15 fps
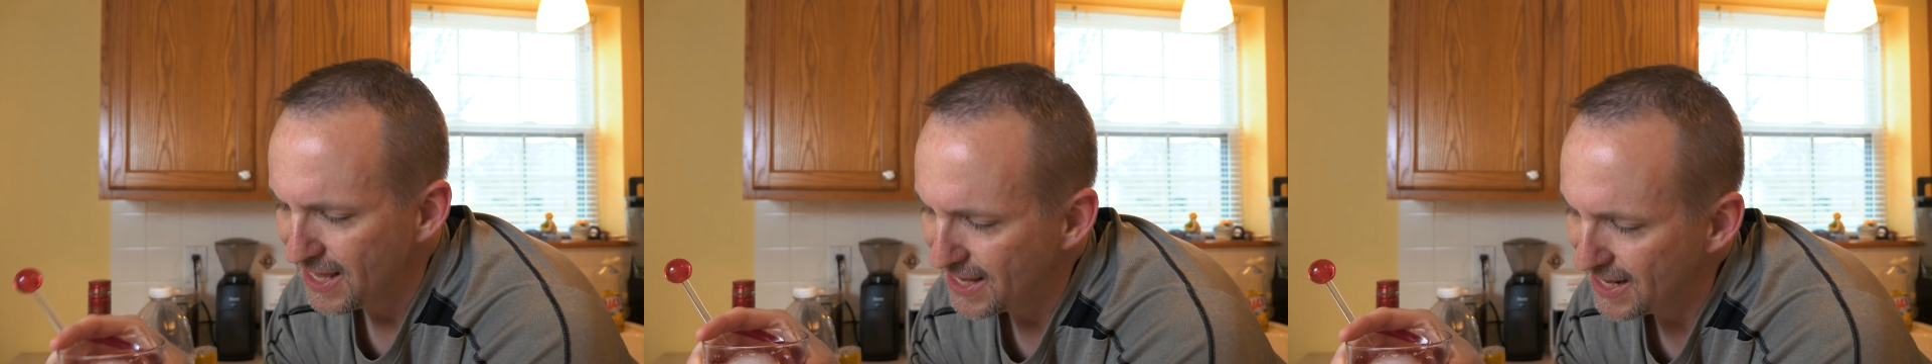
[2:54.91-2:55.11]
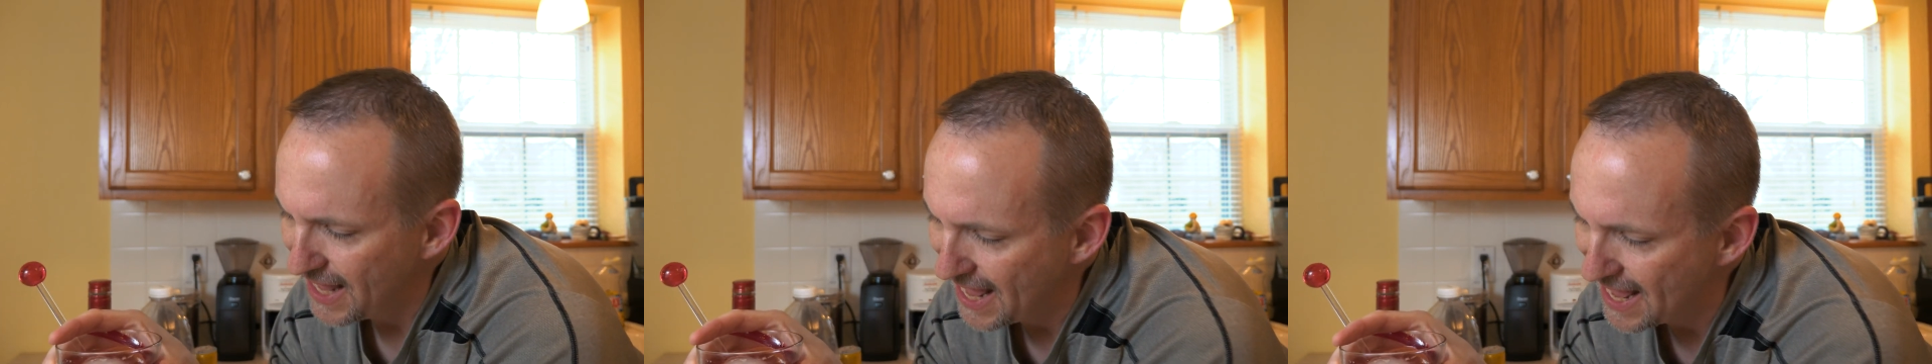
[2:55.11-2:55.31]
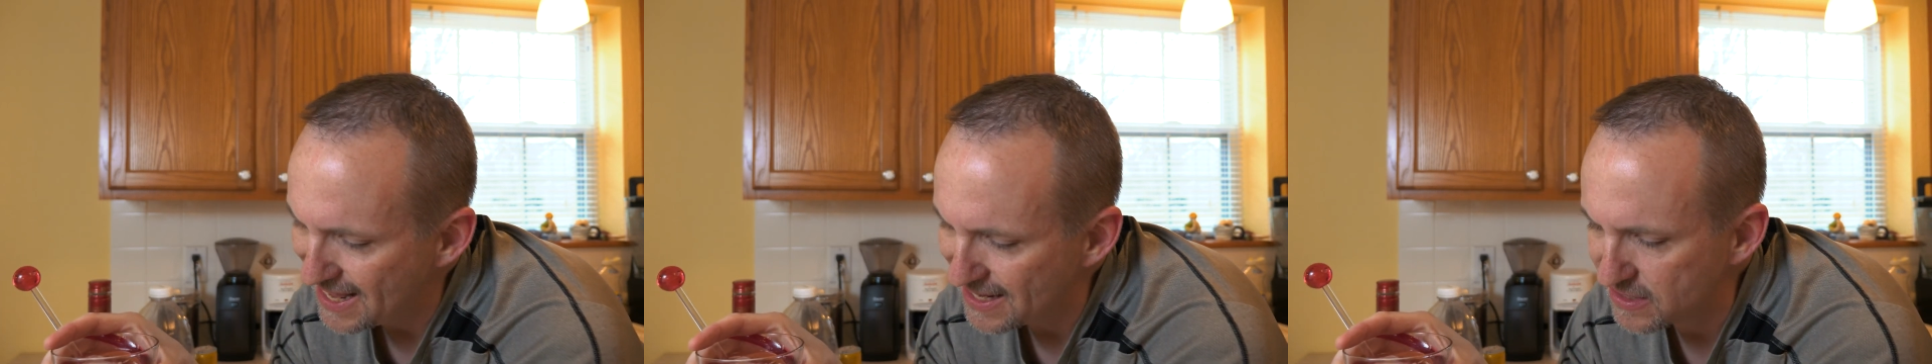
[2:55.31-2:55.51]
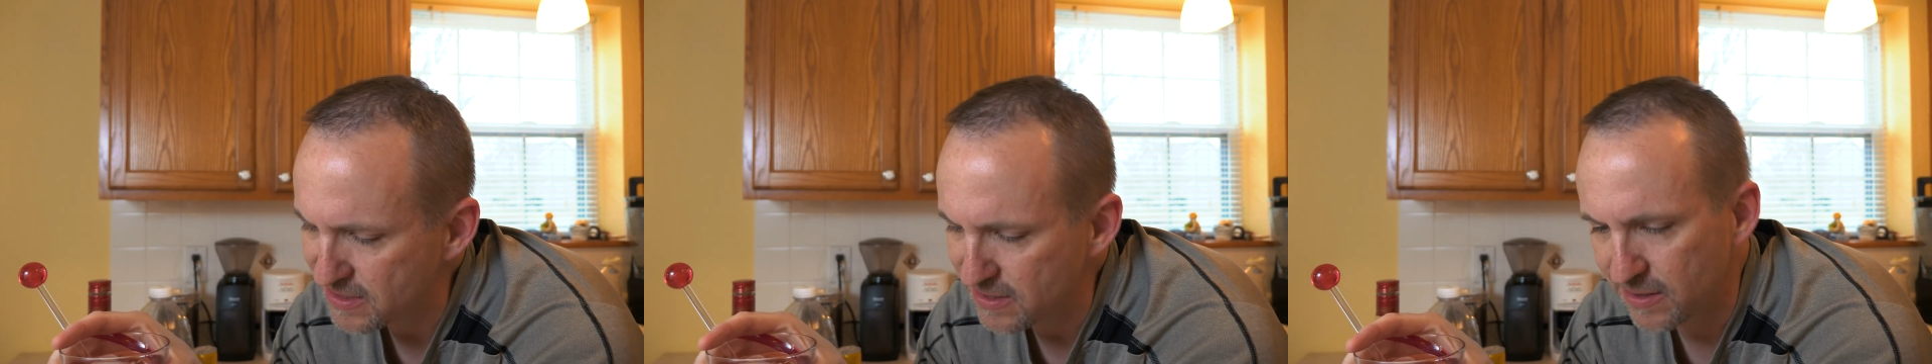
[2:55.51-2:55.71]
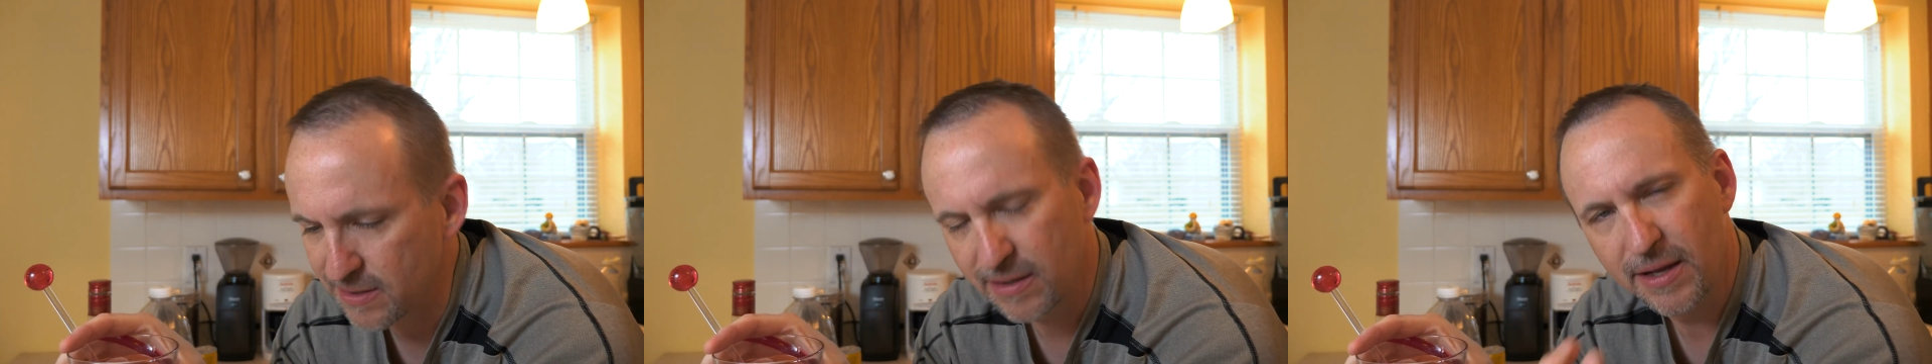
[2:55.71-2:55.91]
It
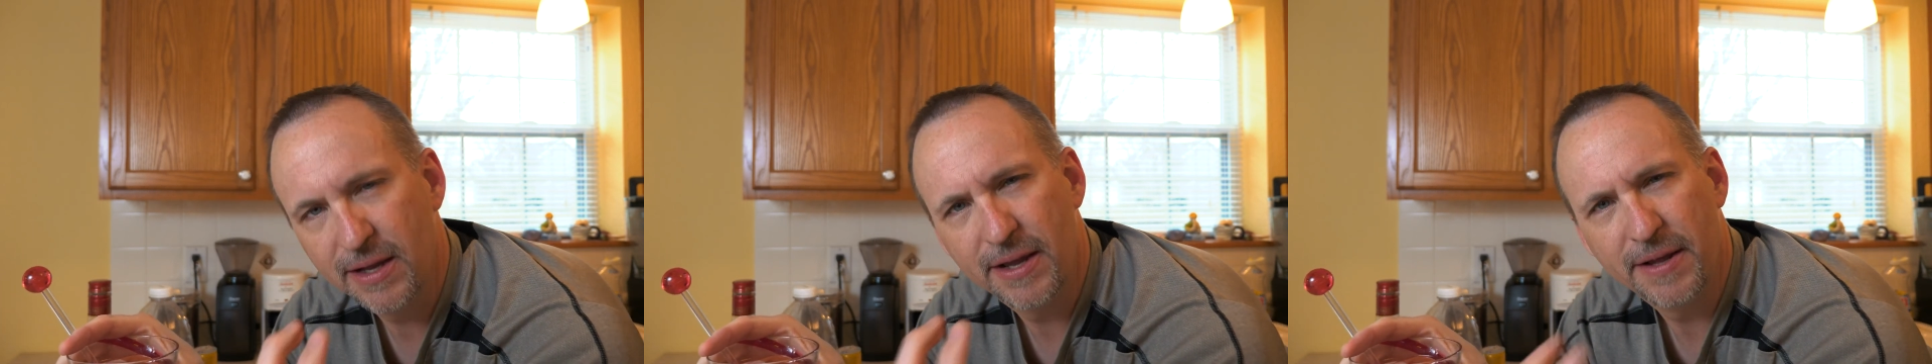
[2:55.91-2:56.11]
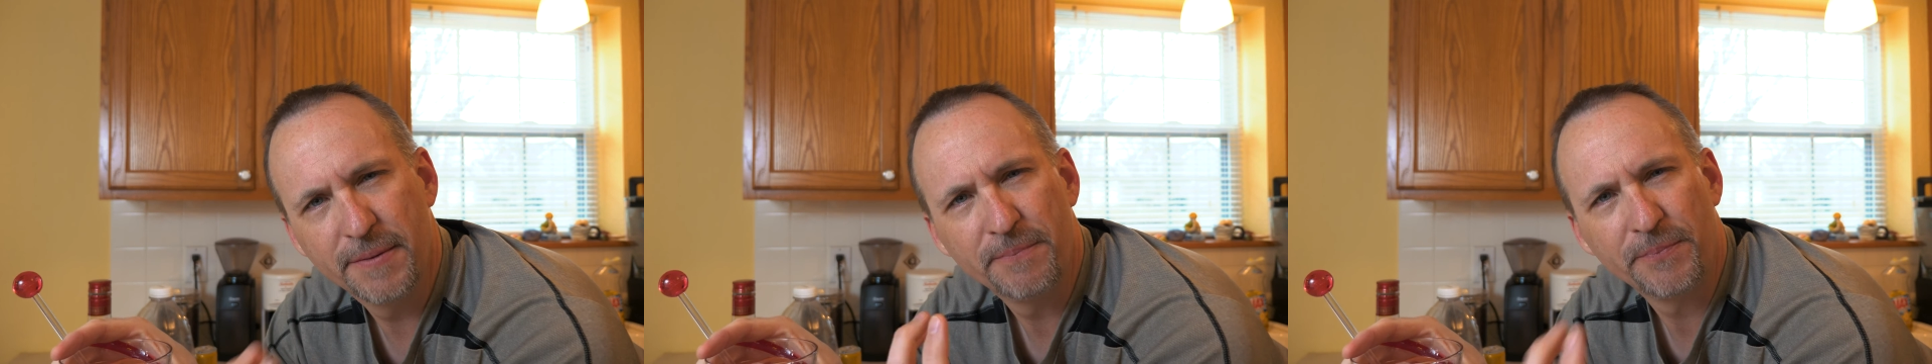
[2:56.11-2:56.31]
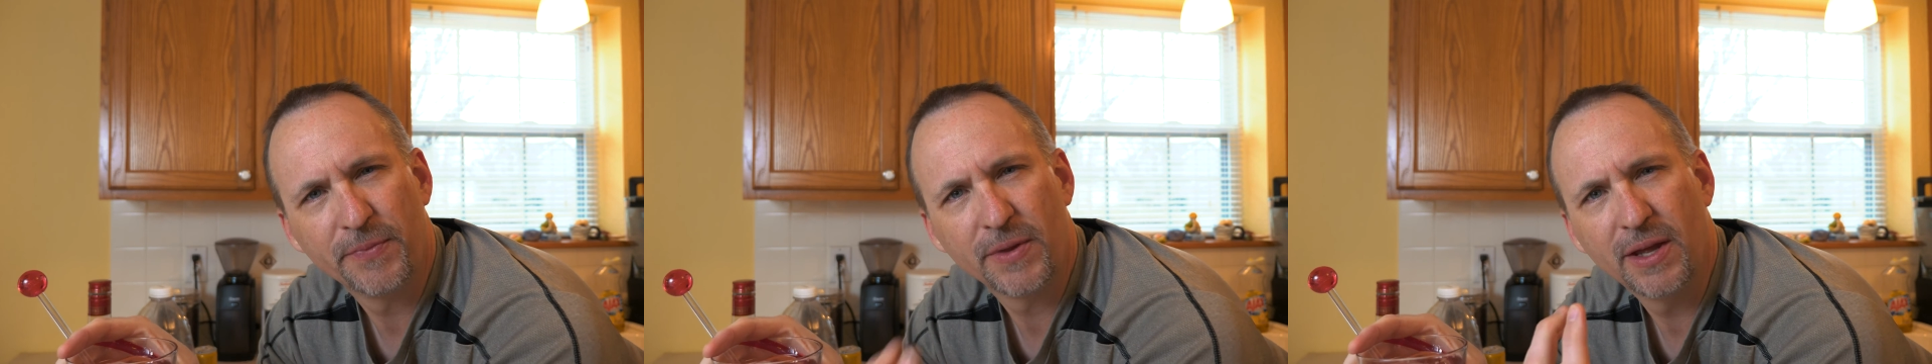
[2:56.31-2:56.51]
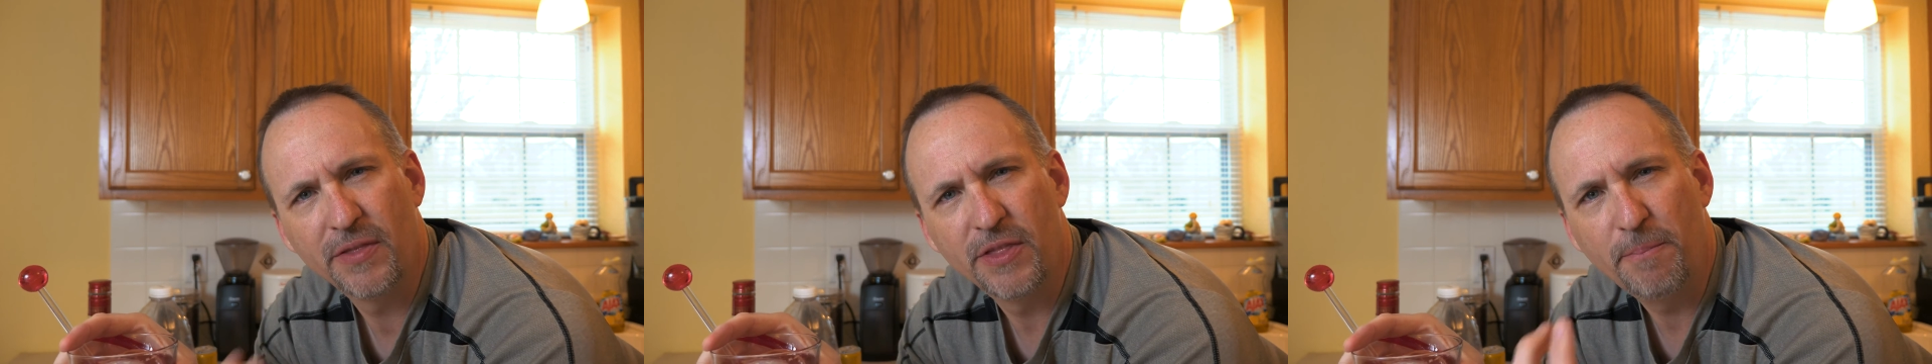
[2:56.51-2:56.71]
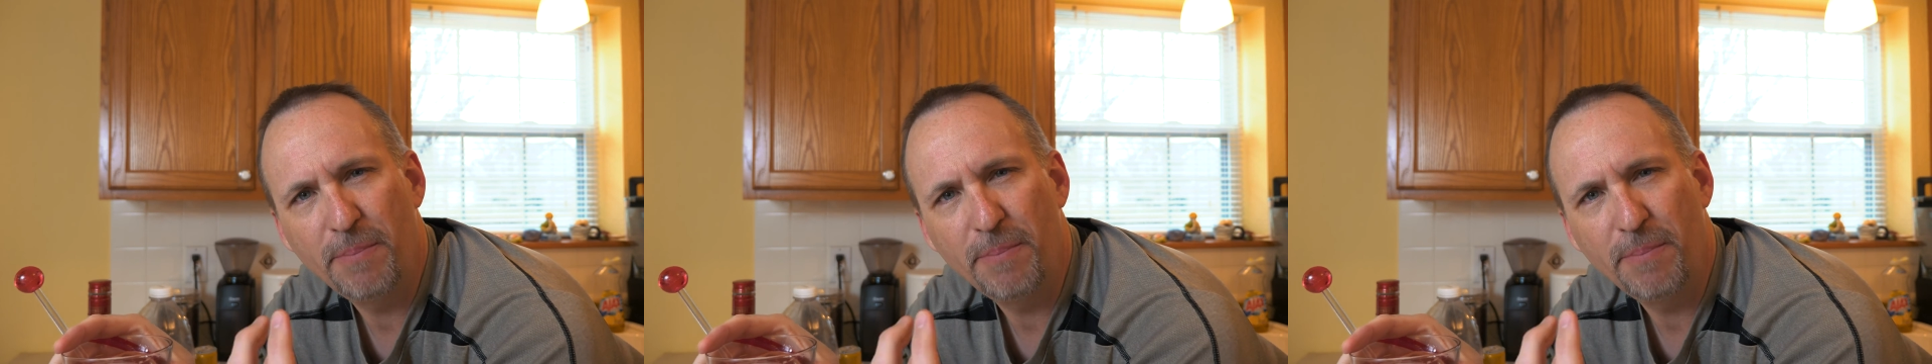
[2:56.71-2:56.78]
has, the